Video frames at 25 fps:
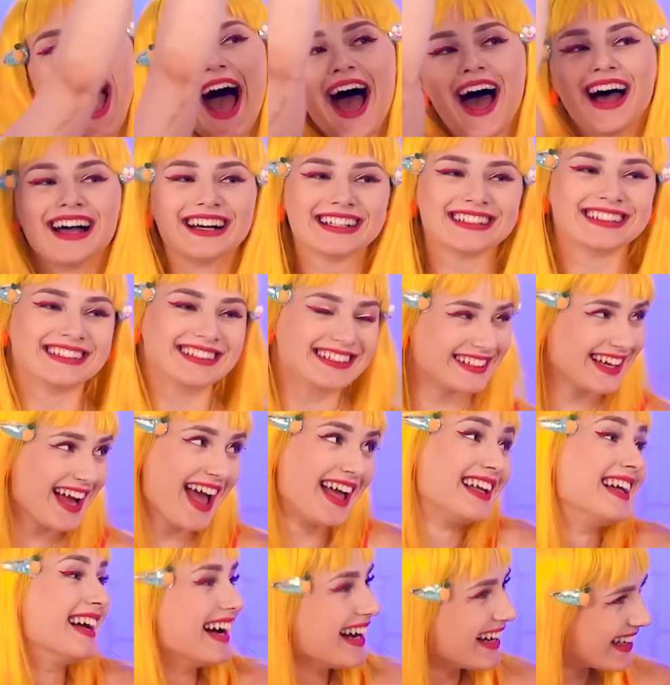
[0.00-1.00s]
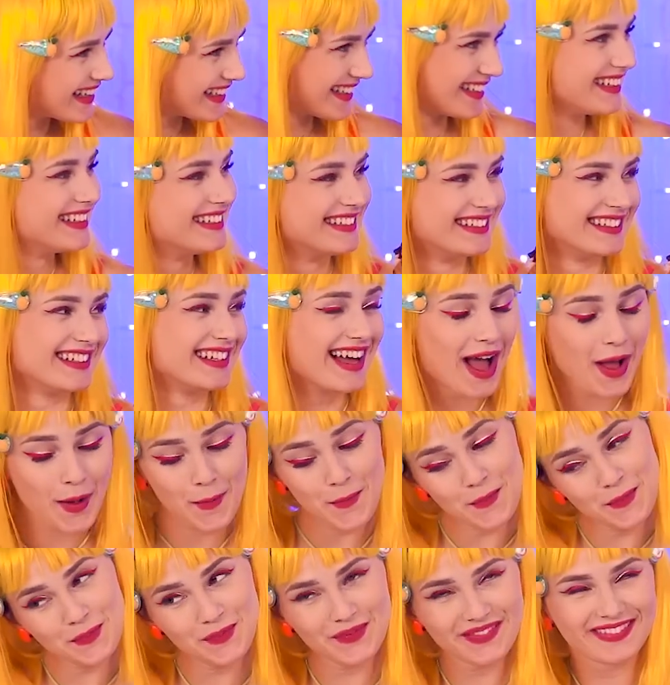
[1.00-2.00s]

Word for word: Yeah, sure. It wasn't